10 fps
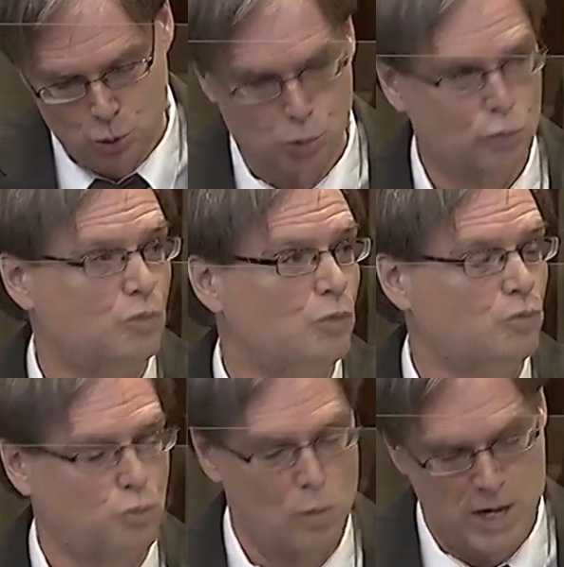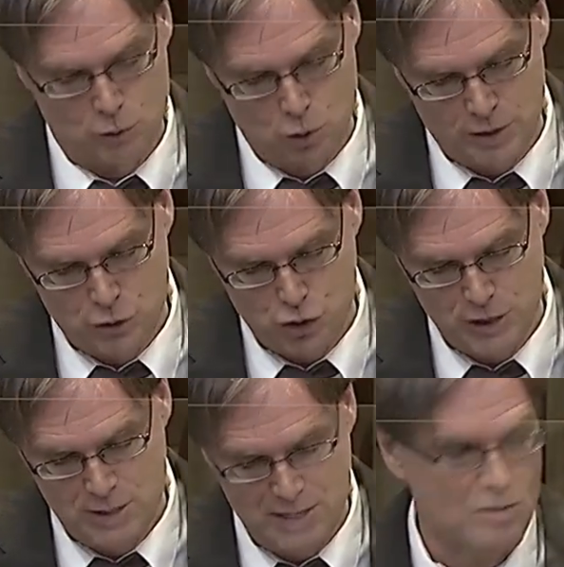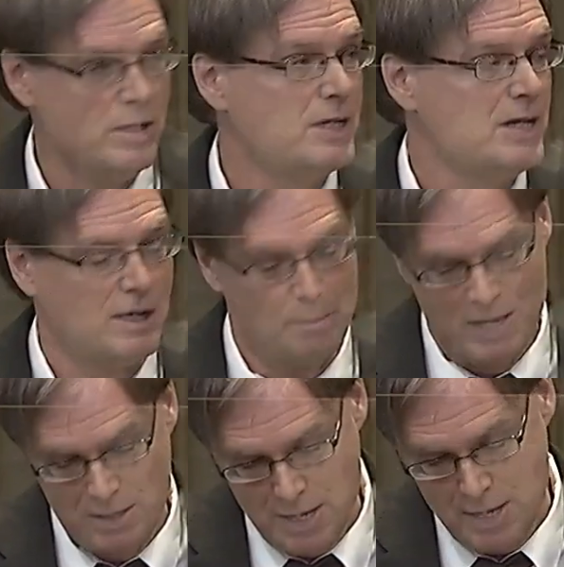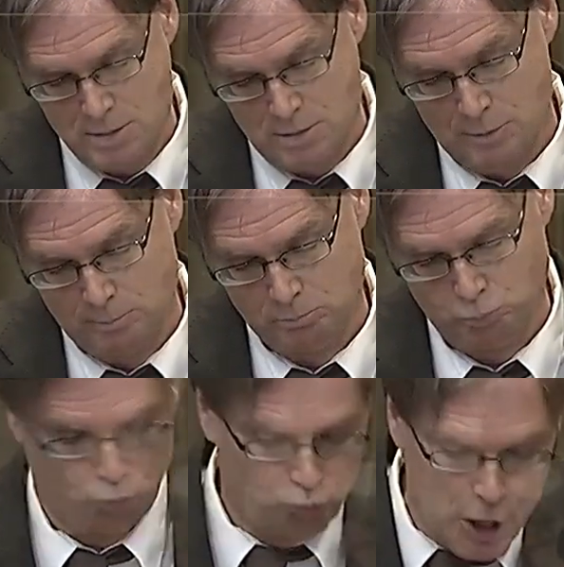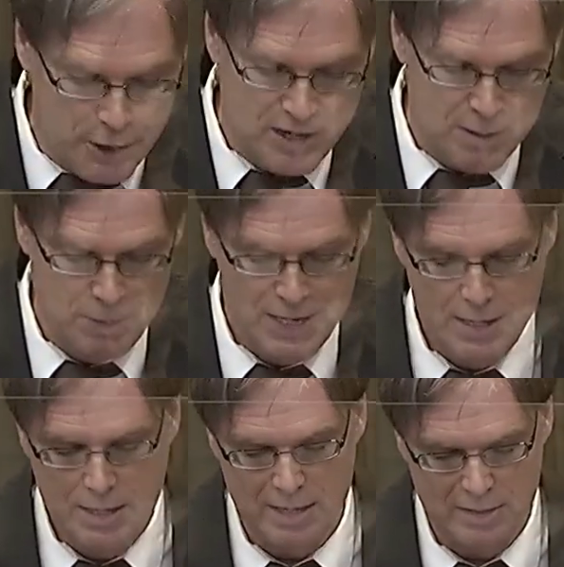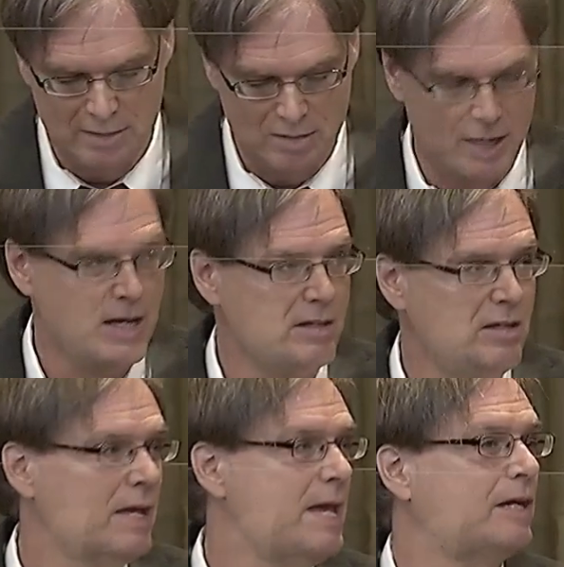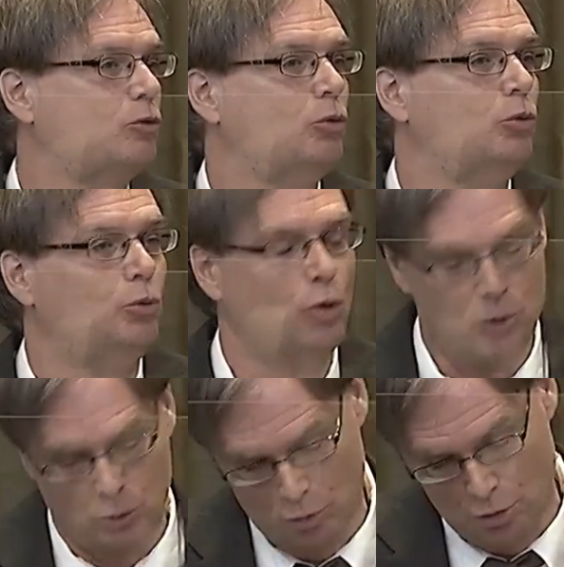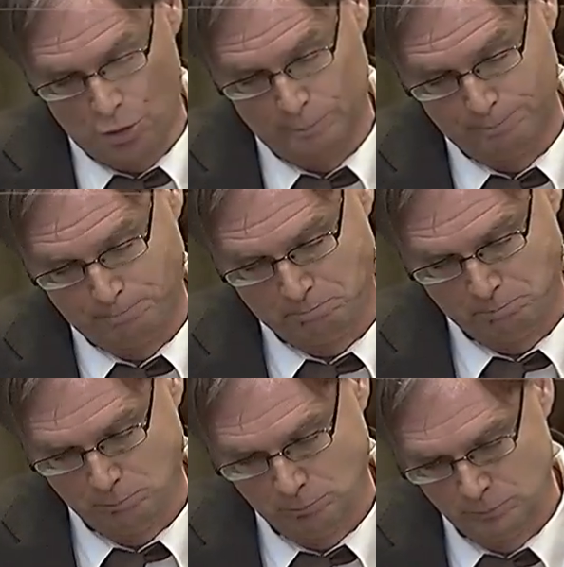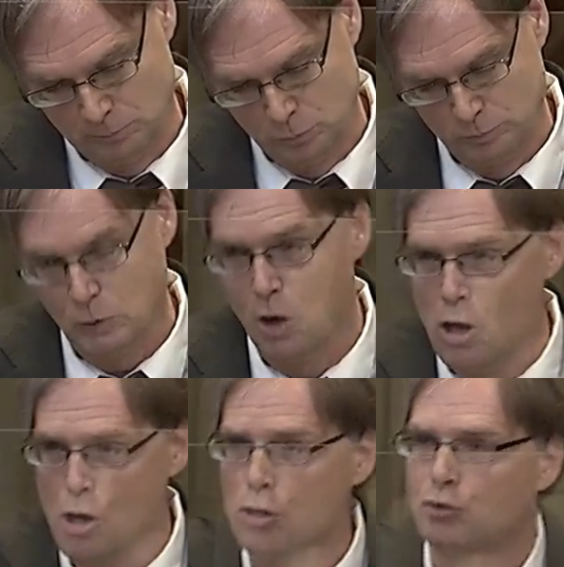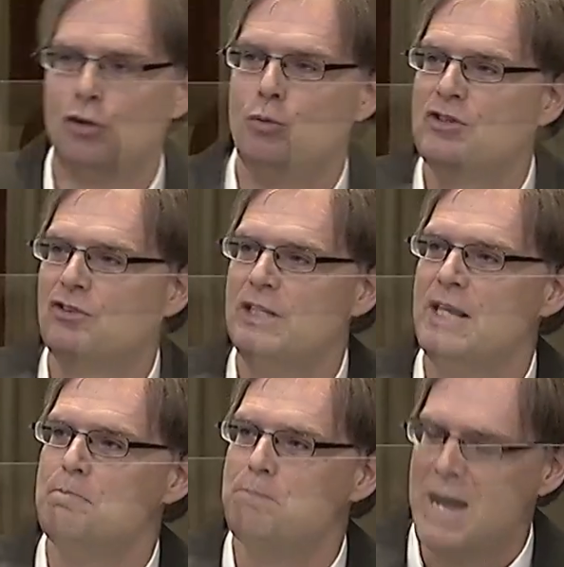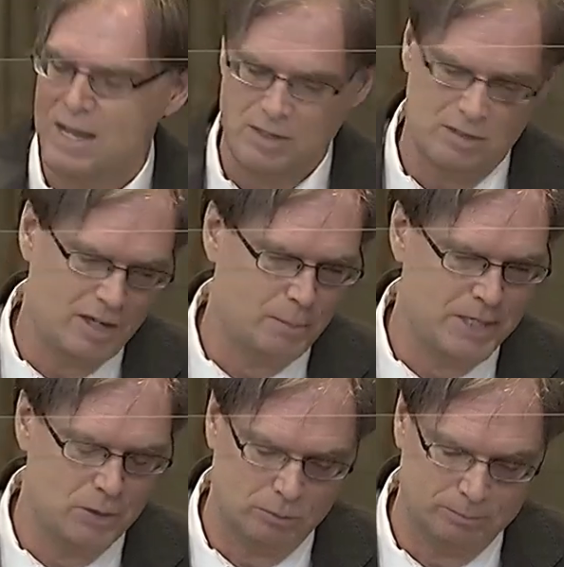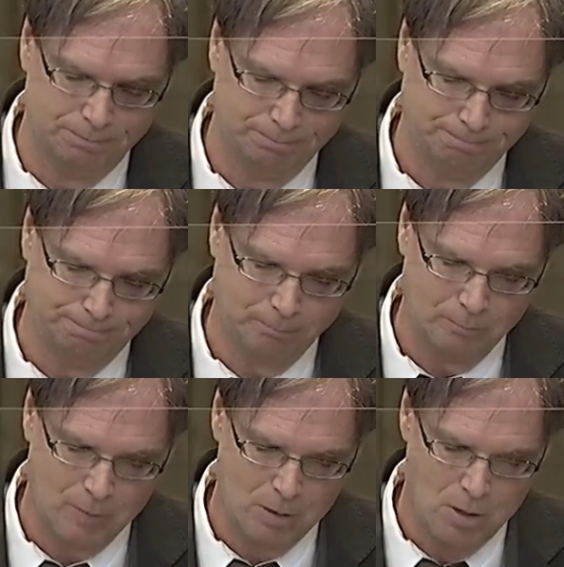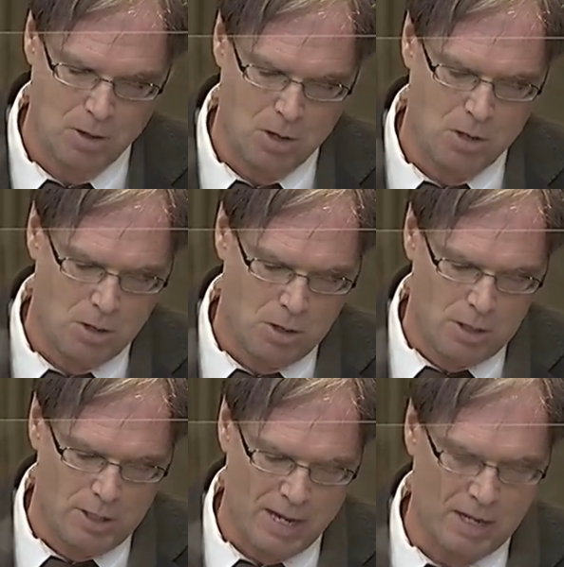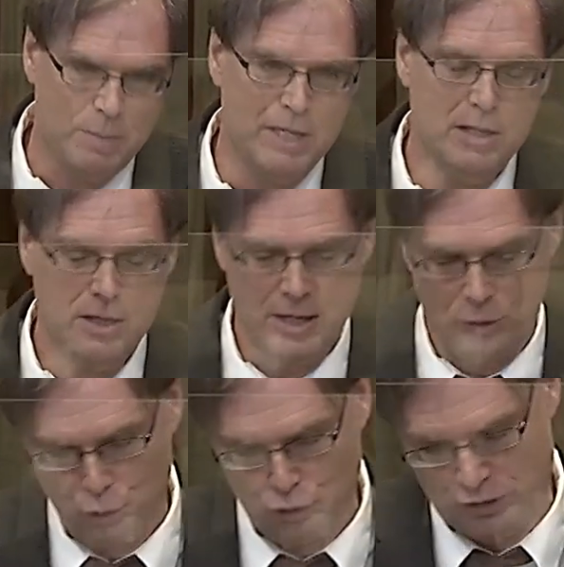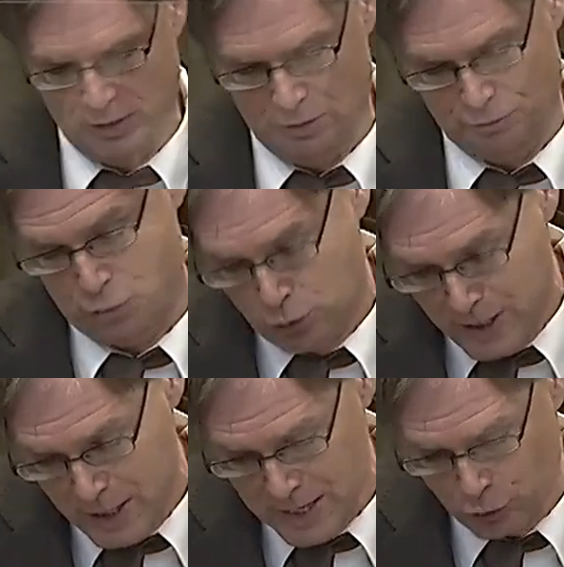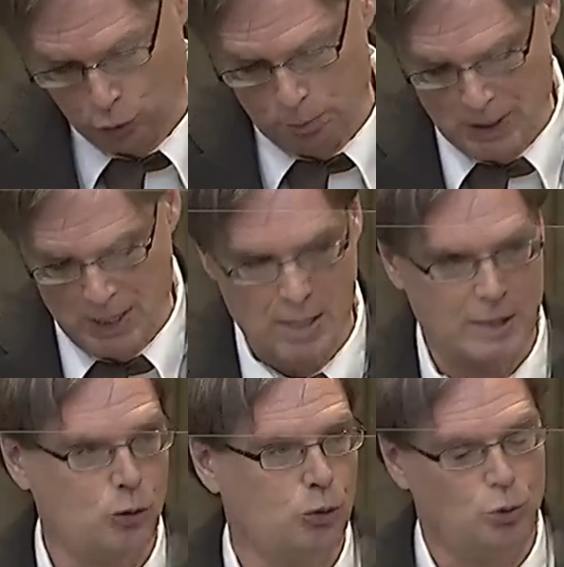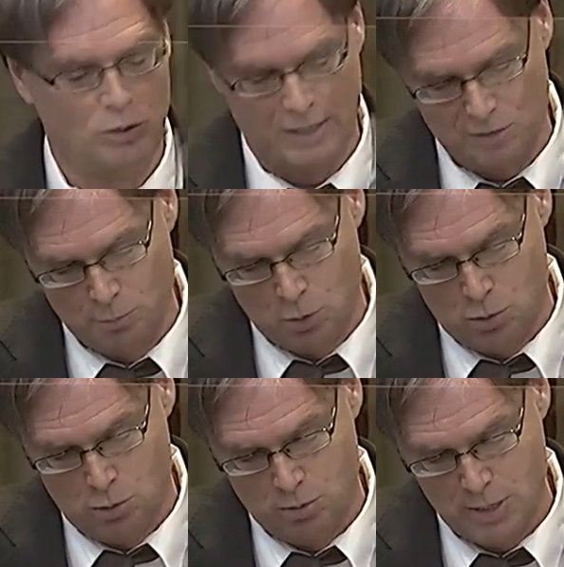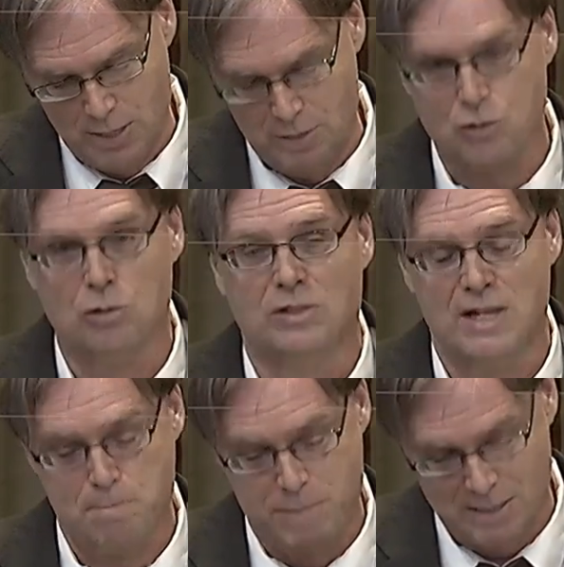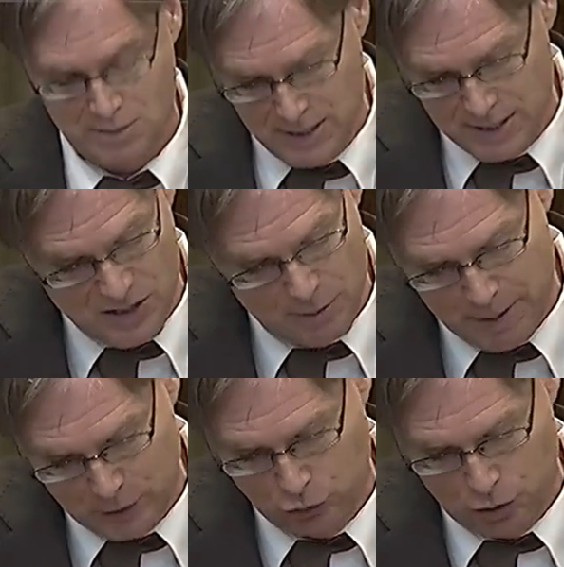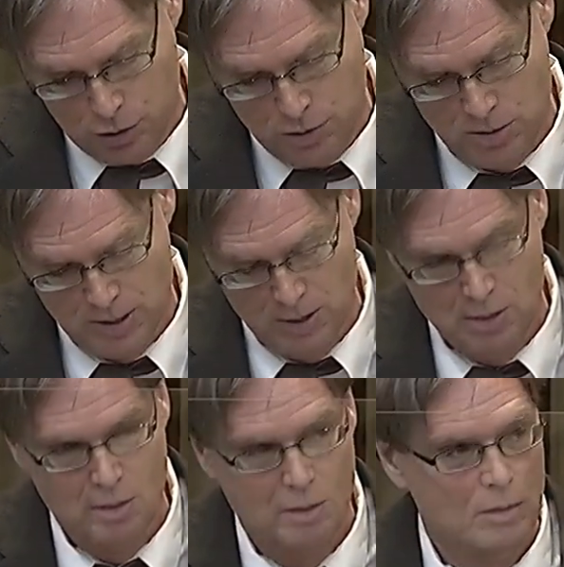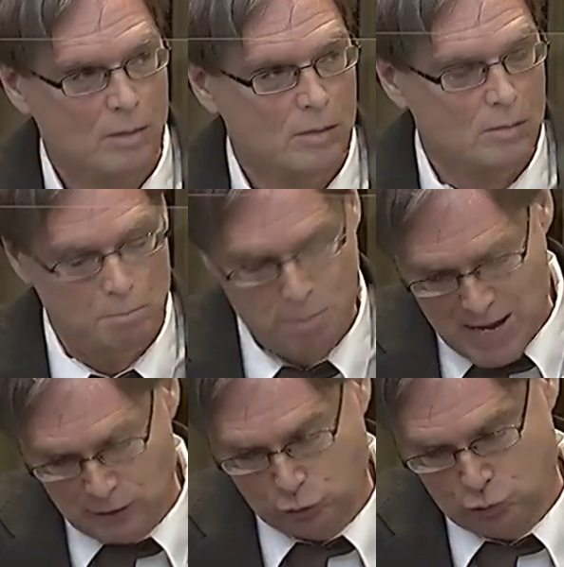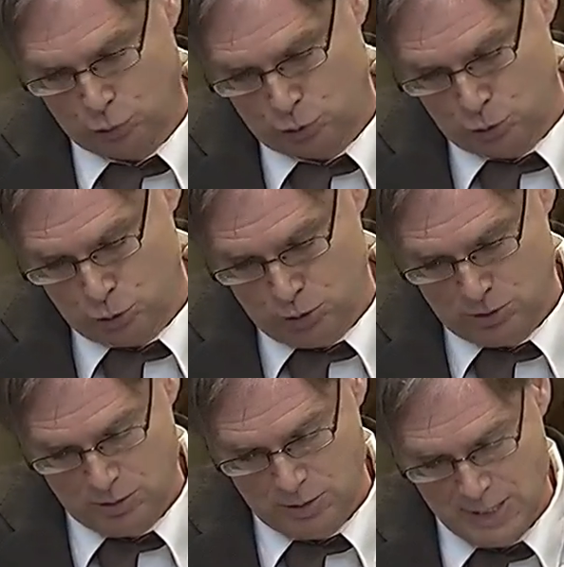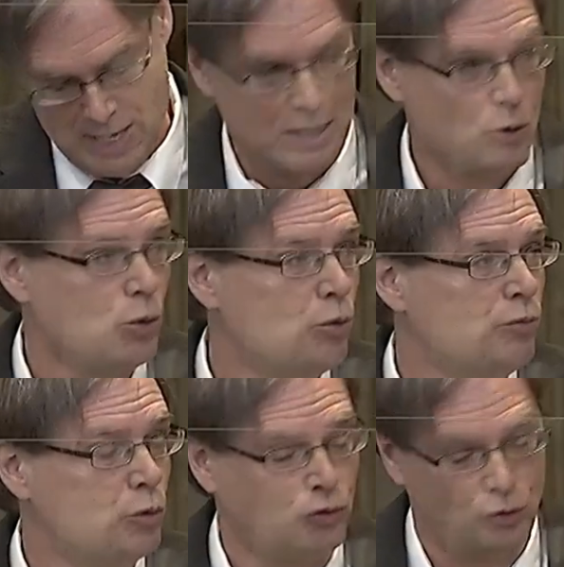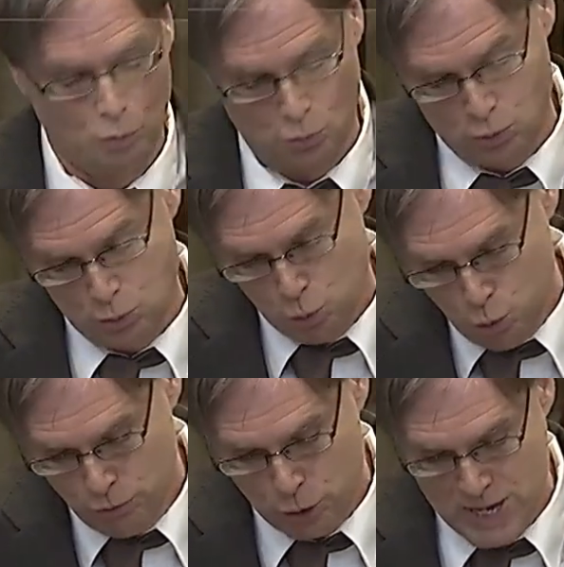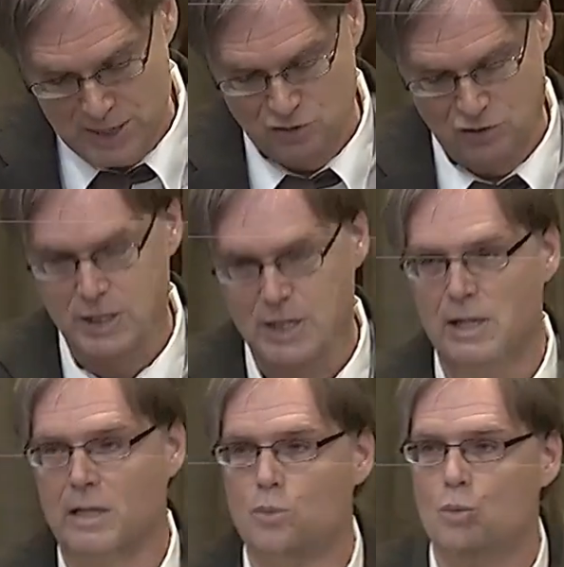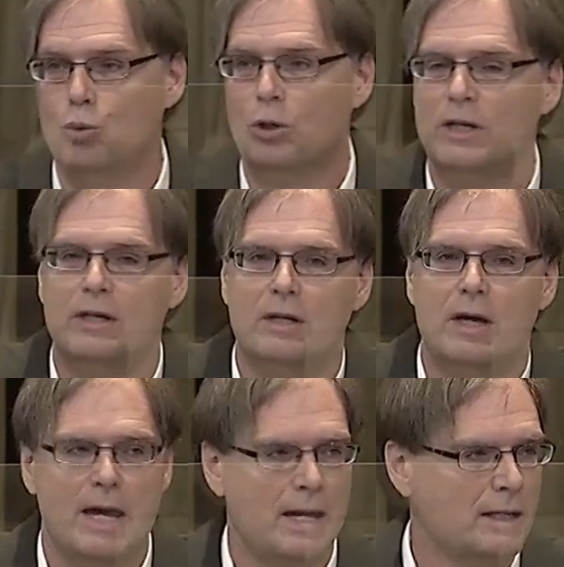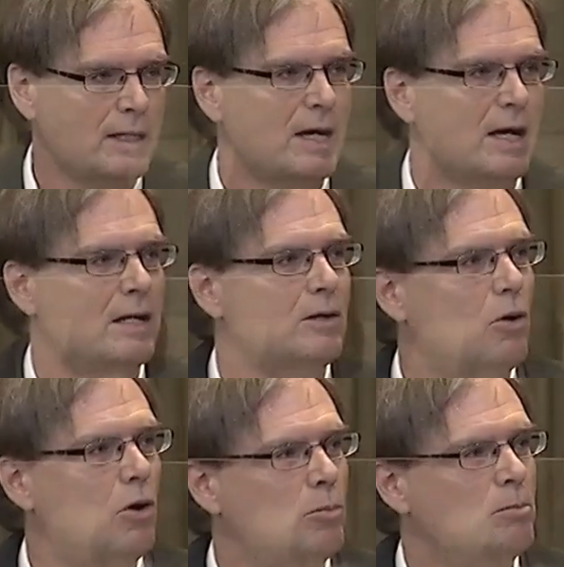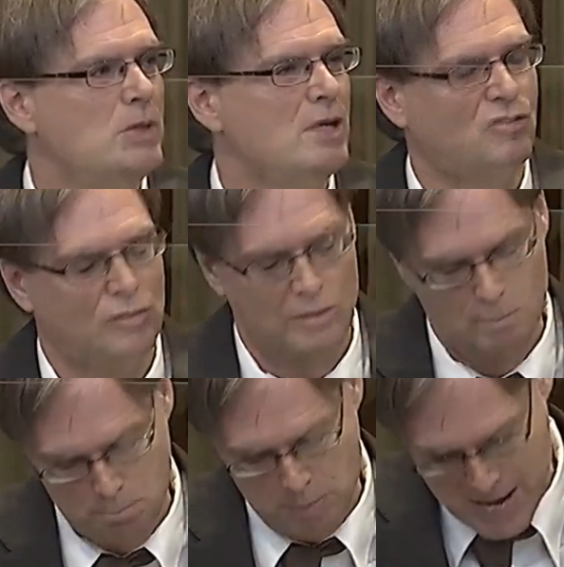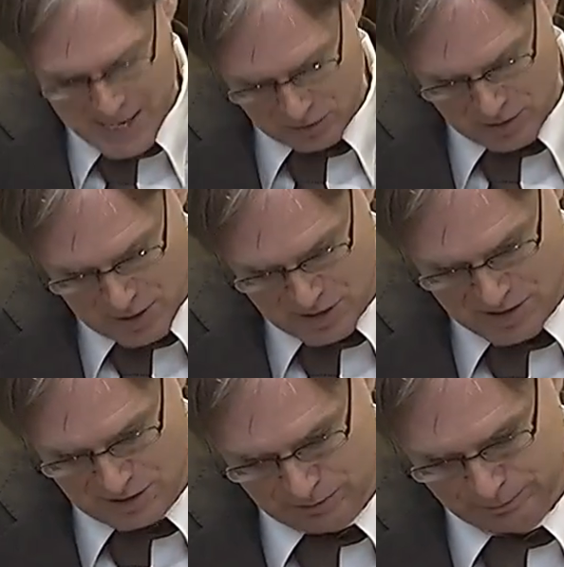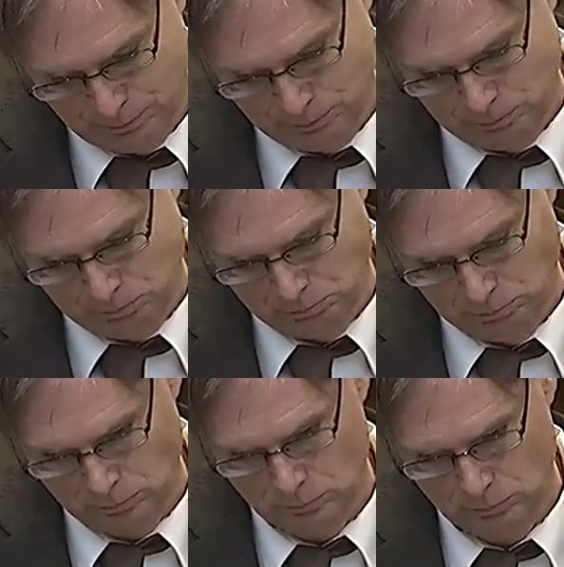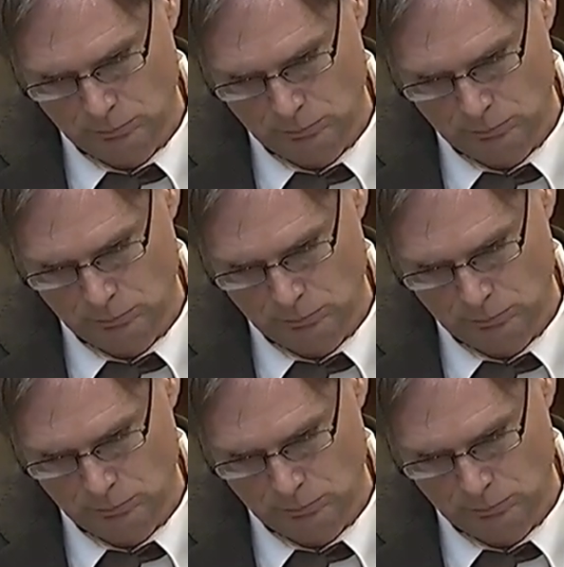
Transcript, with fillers: that the people involved are of Armenian, Armenian ethnic origin establishes a direct interest of the applicant. But in any event, this isn't dispositive because Armenia is also entitled to complain of the treatment meted out to these persons because the convention opens access to the court erga omnes partes